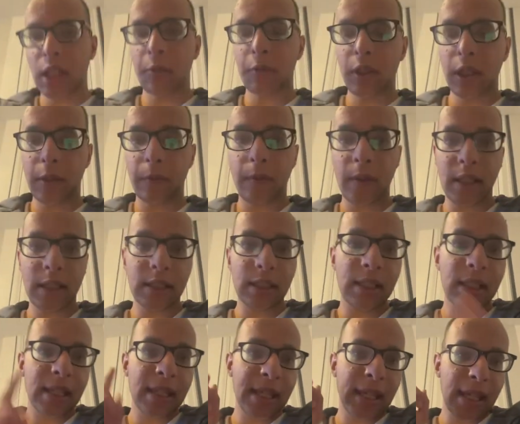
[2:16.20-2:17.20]
what you think,
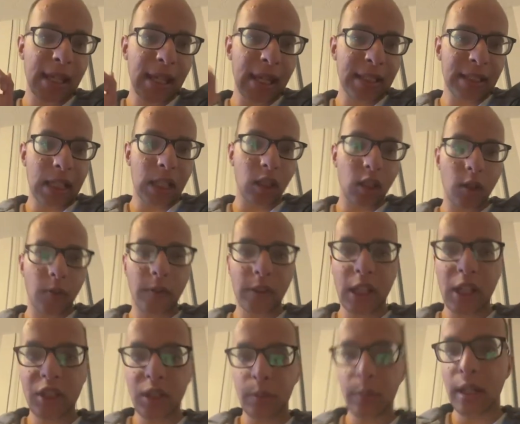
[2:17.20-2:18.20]
hit that
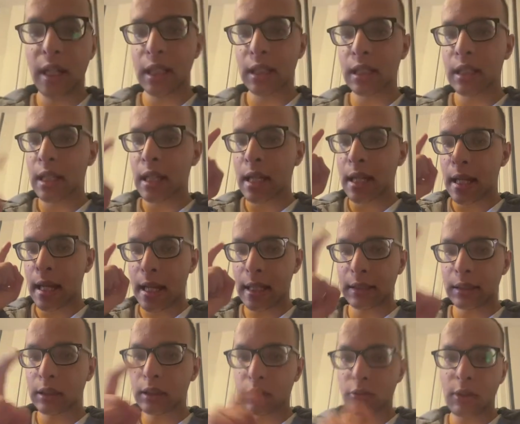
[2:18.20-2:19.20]
notification bell, and
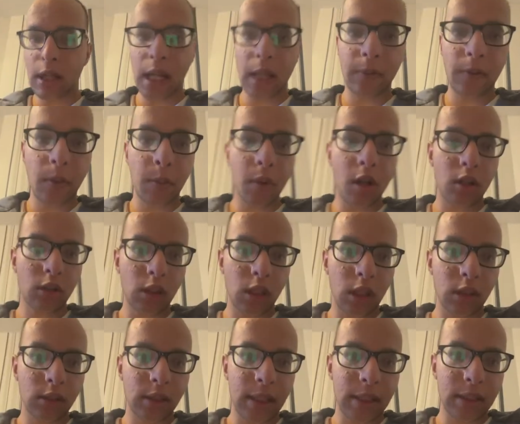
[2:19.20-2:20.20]
subscribe for more
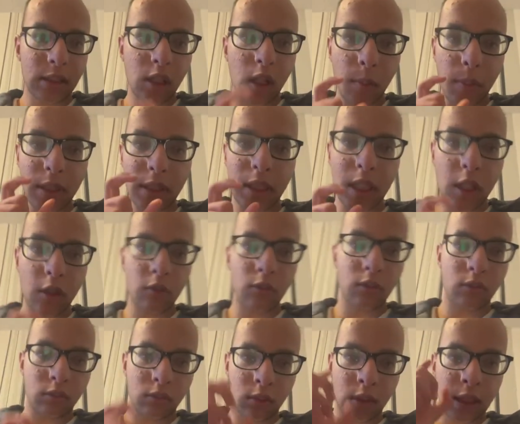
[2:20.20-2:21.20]
content coming soon.
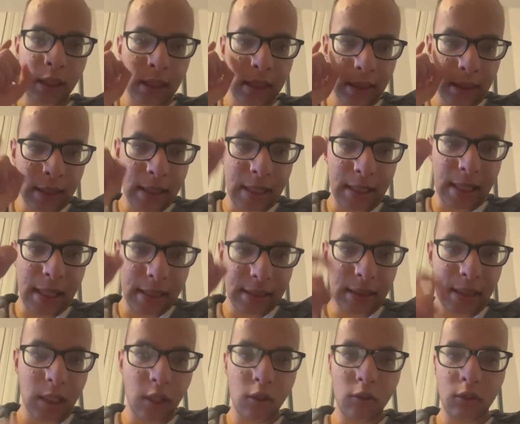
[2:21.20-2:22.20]
See you guys
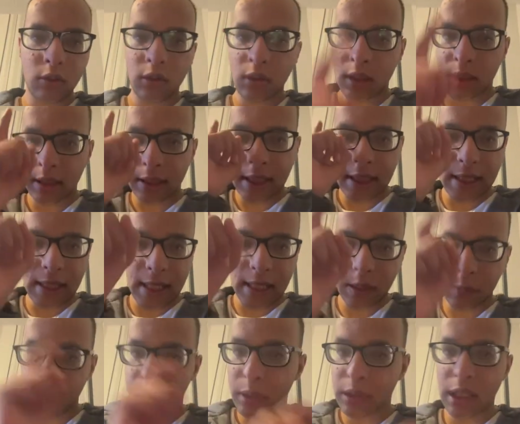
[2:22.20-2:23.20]
soon. See you guys
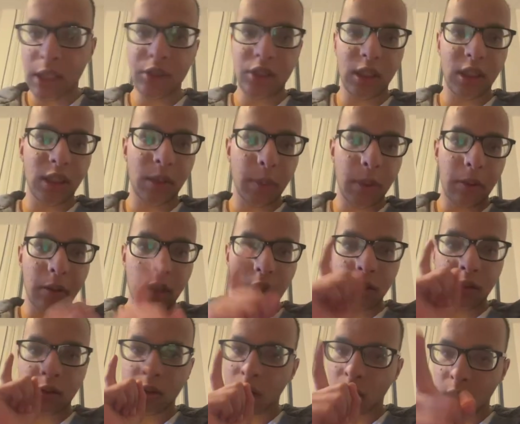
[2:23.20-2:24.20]
potentially tomorrow.
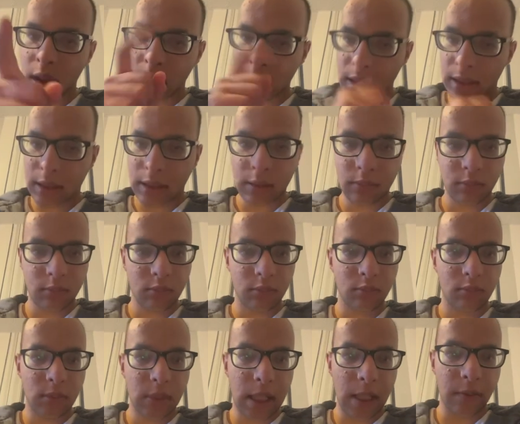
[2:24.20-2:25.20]

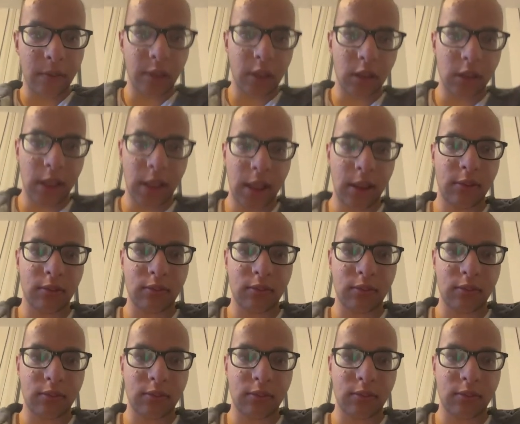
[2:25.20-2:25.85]
Have a good day.